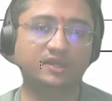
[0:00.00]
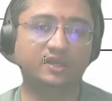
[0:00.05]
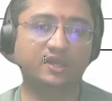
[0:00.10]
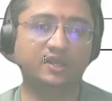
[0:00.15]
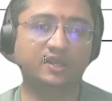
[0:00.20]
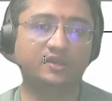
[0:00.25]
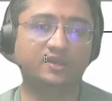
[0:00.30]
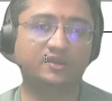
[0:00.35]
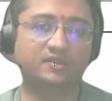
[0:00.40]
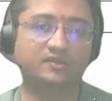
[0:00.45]

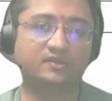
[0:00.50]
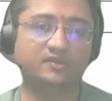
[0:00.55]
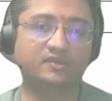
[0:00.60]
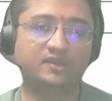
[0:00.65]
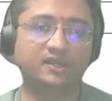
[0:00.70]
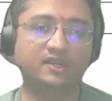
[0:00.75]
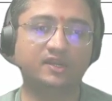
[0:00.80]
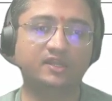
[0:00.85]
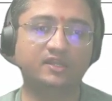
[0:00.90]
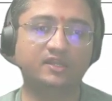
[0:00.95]
and
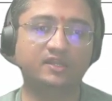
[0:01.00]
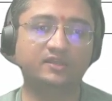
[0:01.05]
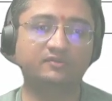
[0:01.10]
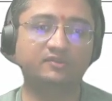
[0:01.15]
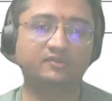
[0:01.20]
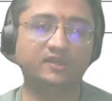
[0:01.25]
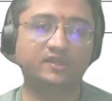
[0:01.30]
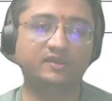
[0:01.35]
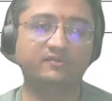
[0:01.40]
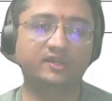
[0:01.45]
send
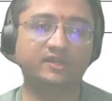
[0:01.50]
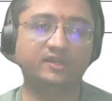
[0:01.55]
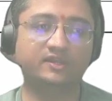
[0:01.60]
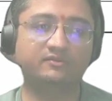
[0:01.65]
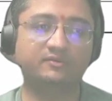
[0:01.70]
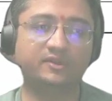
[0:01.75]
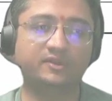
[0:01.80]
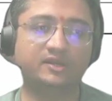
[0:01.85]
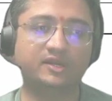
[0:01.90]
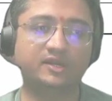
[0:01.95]
save an
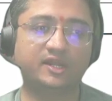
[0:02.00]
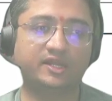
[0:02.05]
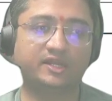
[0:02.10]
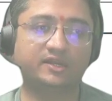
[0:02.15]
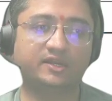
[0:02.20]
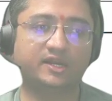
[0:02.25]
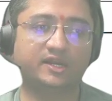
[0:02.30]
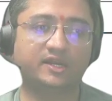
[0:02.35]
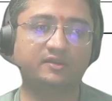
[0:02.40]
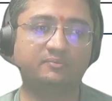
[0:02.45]
email, I can
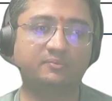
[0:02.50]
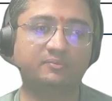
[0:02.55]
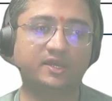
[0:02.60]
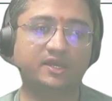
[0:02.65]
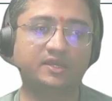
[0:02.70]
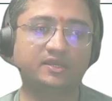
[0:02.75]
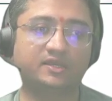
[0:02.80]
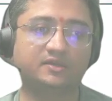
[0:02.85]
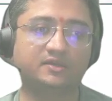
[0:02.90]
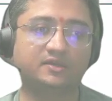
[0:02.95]
write
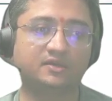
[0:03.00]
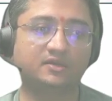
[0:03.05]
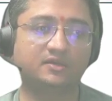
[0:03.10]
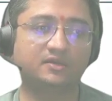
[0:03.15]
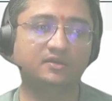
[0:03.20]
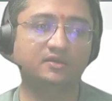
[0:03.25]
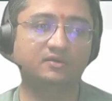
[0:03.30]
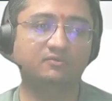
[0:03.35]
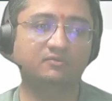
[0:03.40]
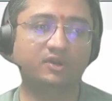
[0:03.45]
my
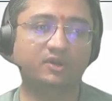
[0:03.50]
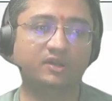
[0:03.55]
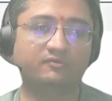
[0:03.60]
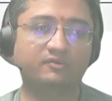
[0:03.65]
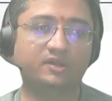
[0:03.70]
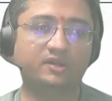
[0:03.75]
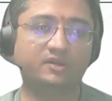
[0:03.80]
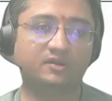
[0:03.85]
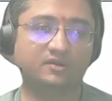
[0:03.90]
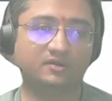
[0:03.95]

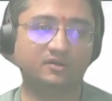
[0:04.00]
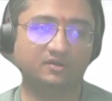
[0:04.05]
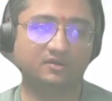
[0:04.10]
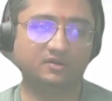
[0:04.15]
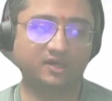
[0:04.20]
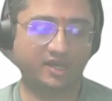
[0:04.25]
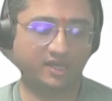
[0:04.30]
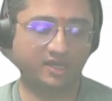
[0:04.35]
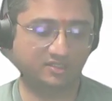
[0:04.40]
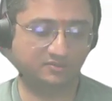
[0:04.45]
whatever
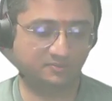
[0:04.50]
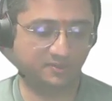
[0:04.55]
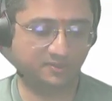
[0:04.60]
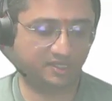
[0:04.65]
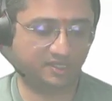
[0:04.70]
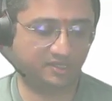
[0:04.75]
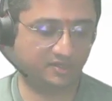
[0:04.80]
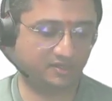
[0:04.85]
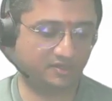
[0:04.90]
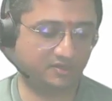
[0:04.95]

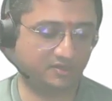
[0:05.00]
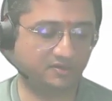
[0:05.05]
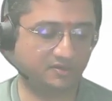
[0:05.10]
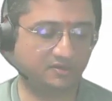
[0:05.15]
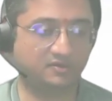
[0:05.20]
icebreaker,